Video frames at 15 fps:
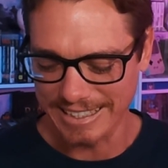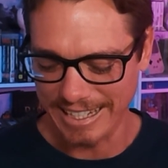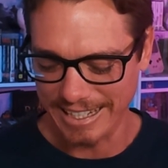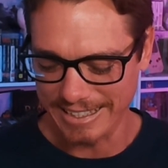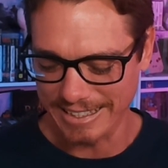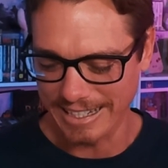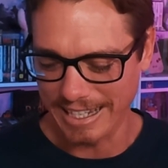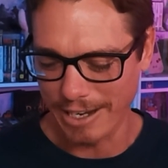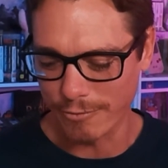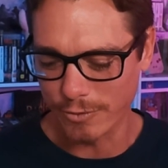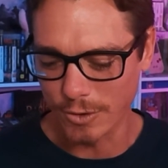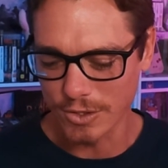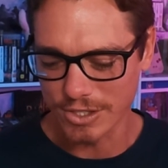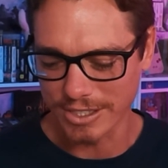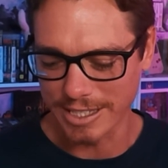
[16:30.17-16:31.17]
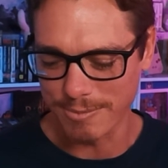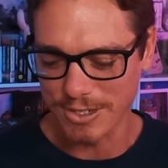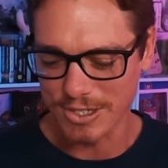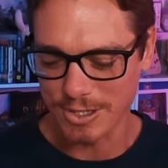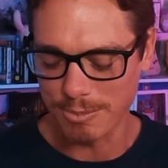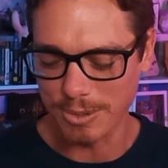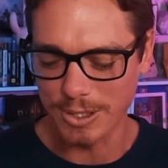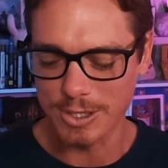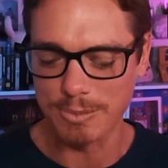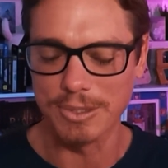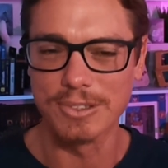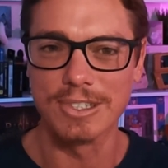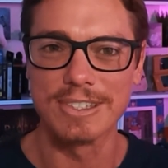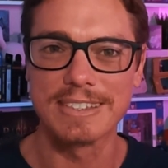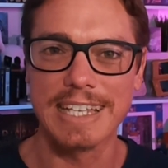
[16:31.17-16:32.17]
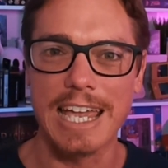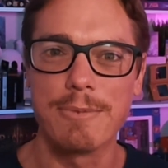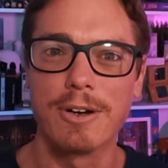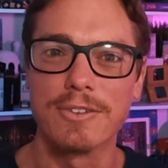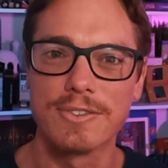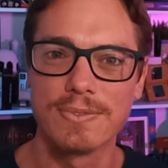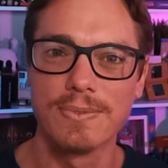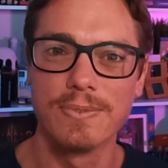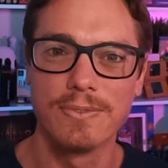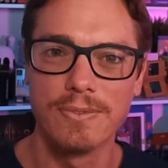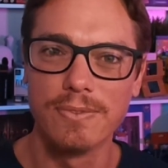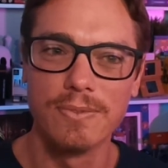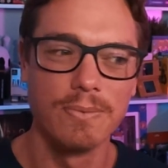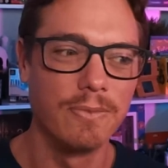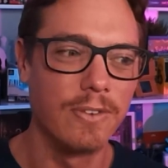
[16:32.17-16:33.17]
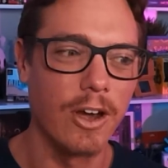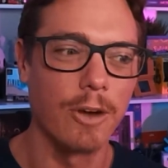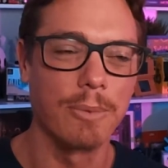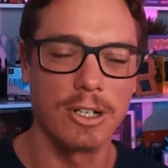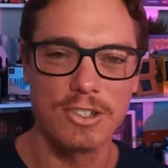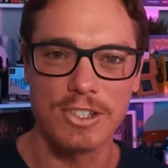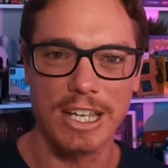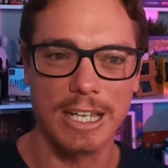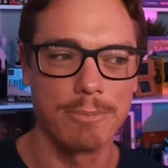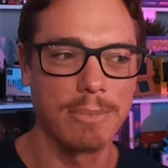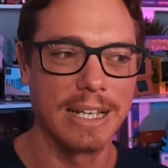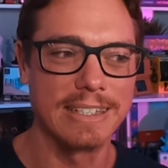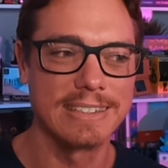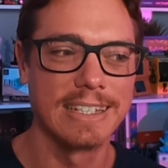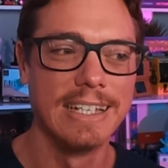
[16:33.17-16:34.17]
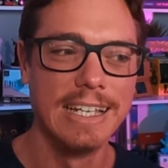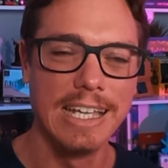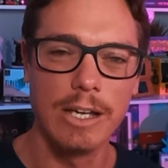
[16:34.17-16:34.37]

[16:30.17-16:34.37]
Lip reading: And unfortunately, Mission Impossible just came off very much second best.